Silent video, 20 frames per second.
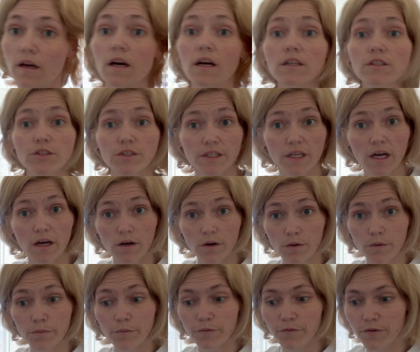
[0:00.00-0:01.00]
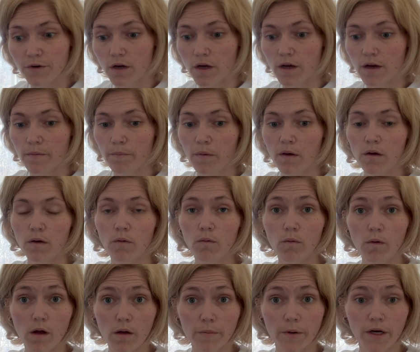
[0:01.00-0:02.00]
I just got home from
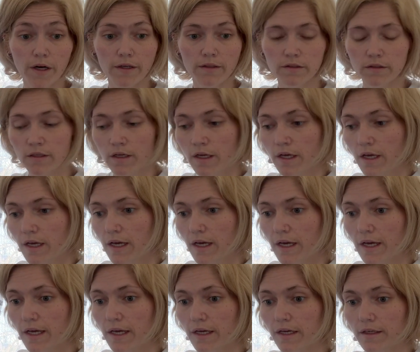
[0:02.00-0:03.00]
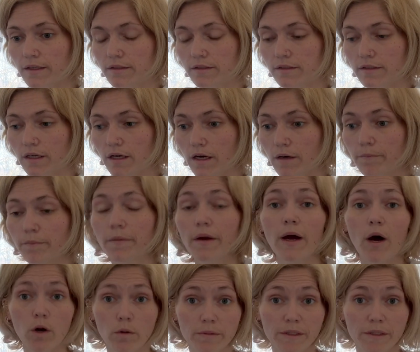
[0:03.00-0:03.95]
Walmart and Home